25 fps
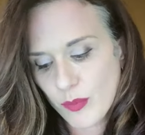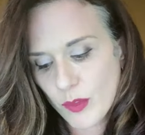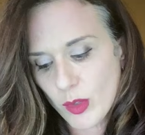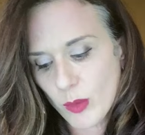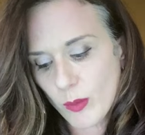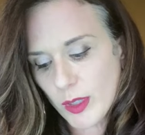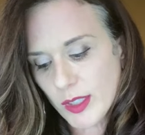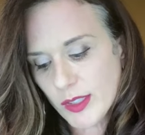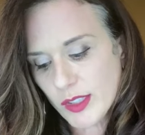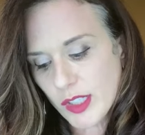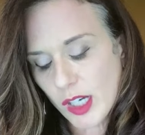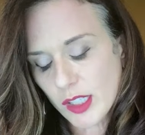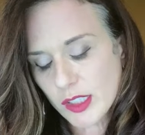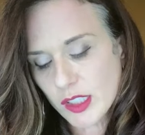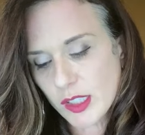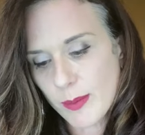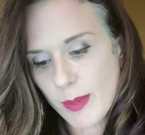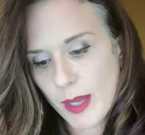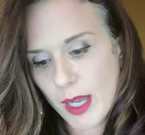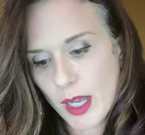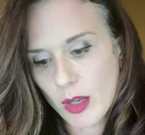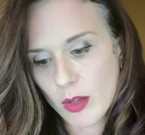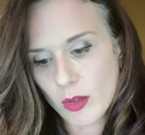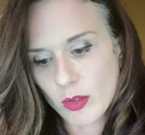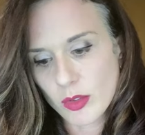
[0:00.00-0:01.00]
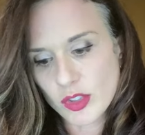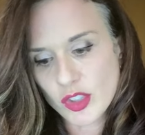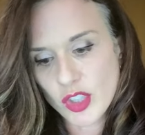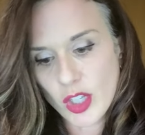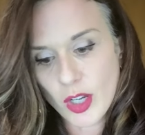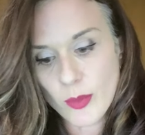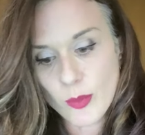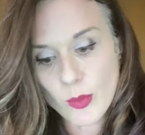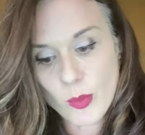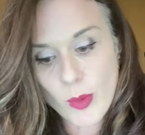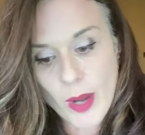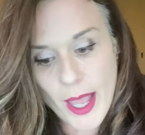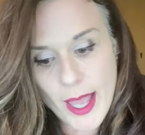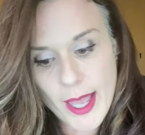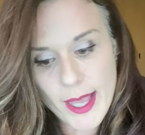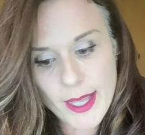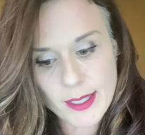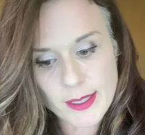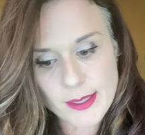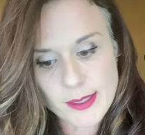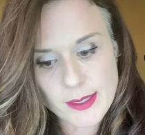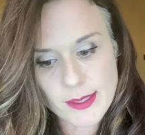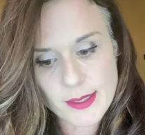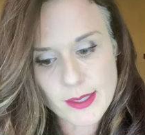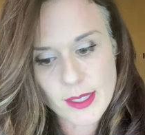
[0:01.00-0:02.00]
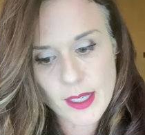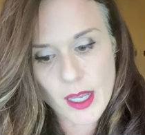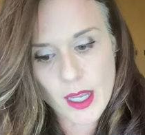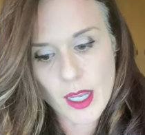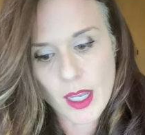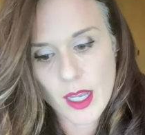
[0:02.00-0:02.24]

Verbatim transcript: we talked about direct,